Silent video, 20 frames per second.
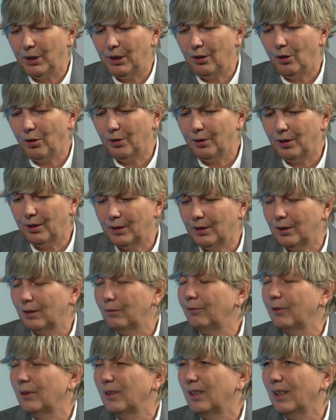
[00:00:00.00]
be
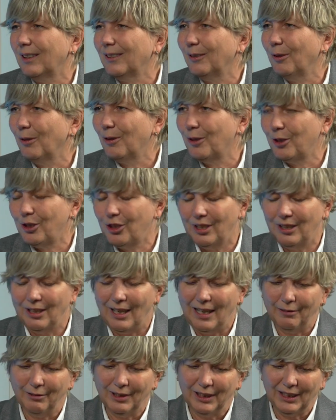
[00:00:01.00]
contacted for technology
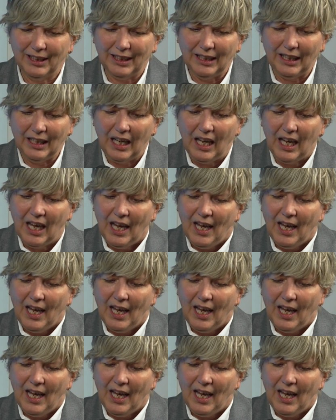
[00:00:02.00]
directly.